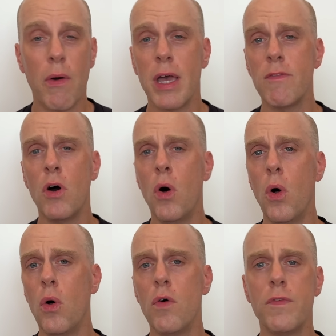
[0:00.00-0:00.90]
I have a
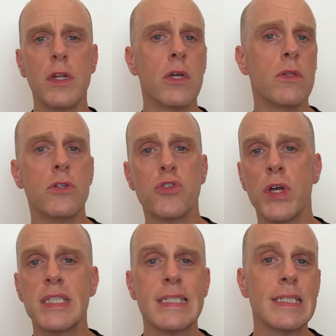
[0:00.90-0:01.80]
whole video that
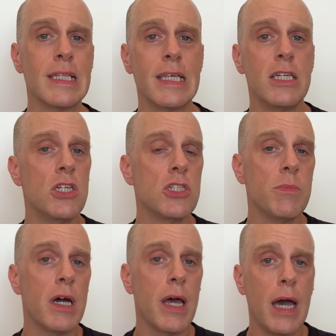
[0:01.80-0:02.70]
traces the lineage
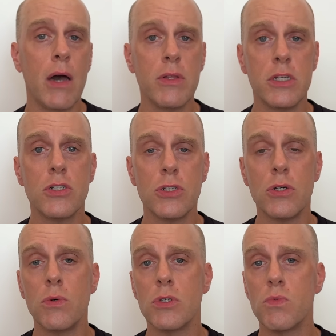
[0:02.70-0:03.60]
about how this
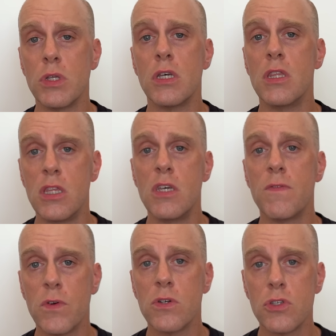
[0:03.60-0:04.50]
shoe was really the
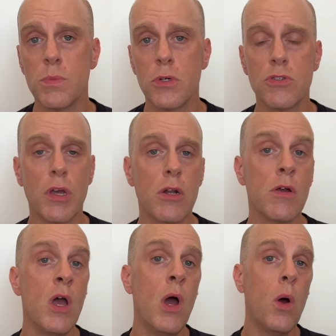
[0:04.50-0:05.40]
first super trainer,
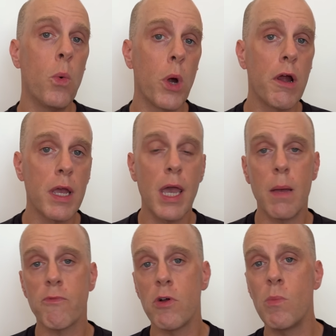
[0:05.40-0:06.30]
where it
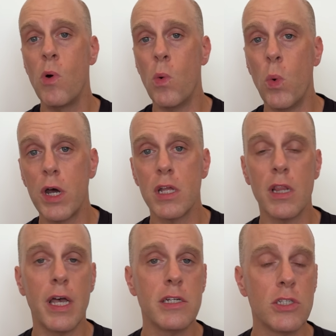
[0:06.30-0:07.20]
came from, what it
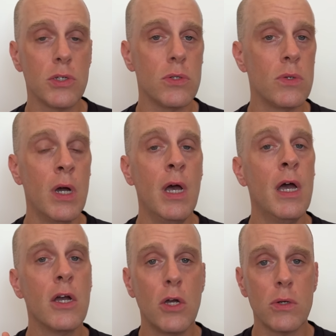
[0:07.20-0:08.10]
led to.
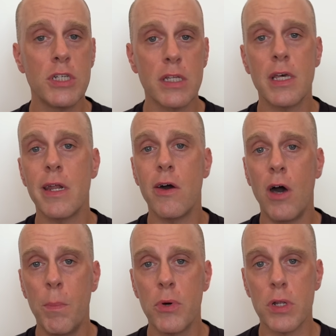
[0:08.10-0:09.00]
Go check that out.
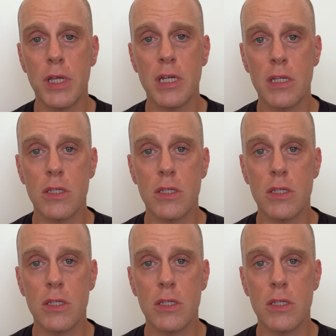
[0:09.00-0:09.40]
I'll put a link in the